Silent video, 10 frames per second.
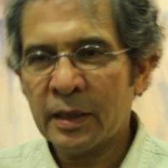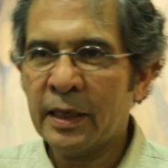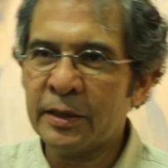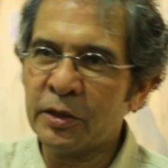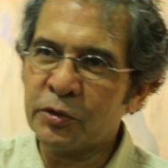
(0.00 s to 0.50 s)

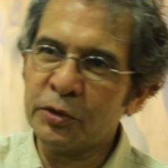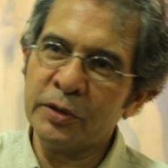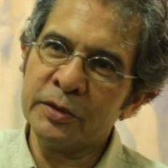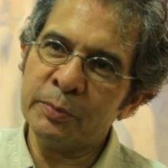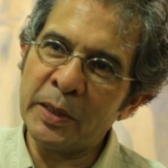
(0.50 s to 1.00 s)
and the
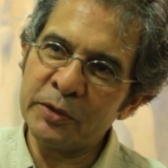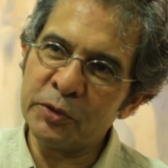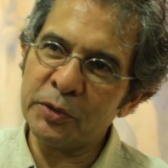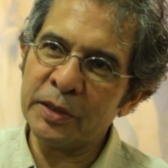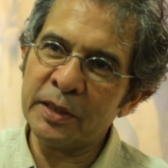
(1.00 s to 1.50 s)
draw, my
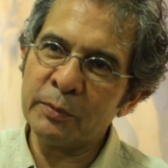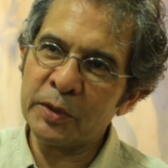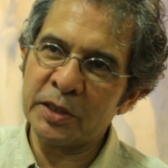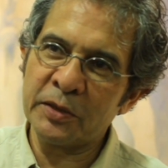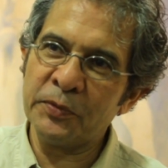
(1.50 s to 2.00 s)
drawing,
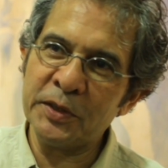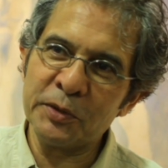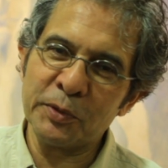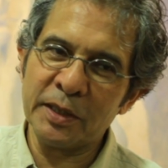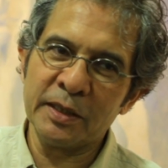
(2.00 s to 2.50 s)
which is a
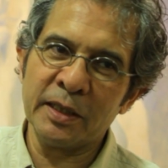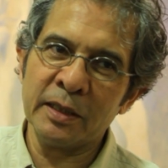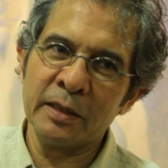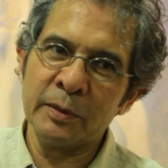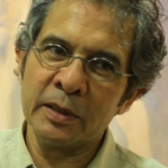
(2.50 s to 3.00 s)
visual
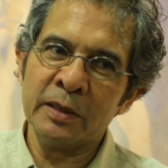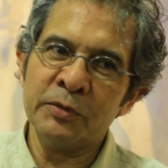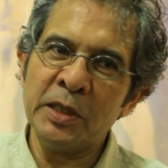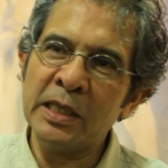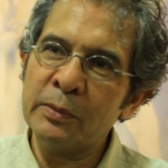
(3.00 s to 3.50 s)
headline,
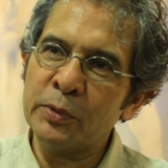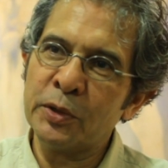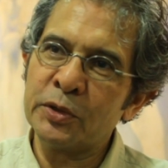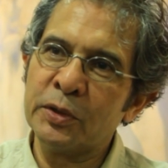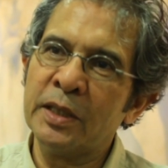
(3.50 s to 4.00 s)
really
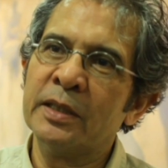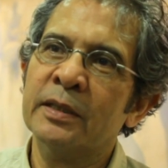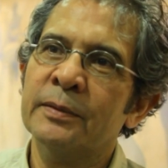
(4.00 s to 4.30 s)
works together.